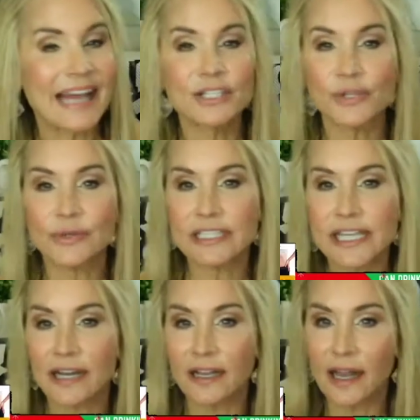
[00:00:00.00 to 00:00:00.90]
as you can
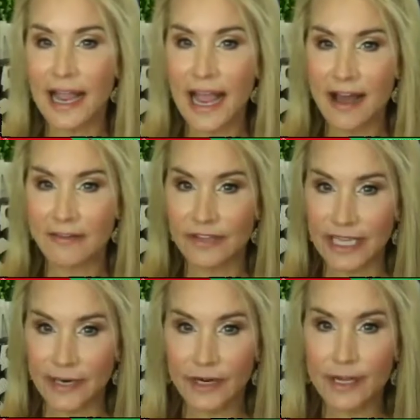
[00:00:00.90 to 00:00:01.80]
tell, I have the
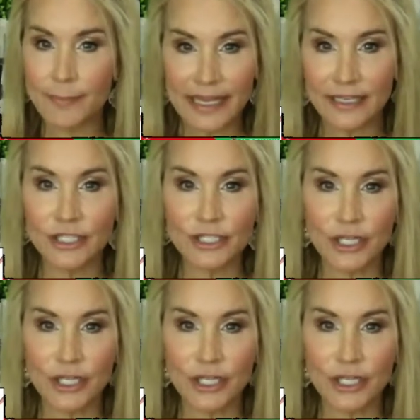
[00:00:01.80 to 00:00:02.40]
area bandaged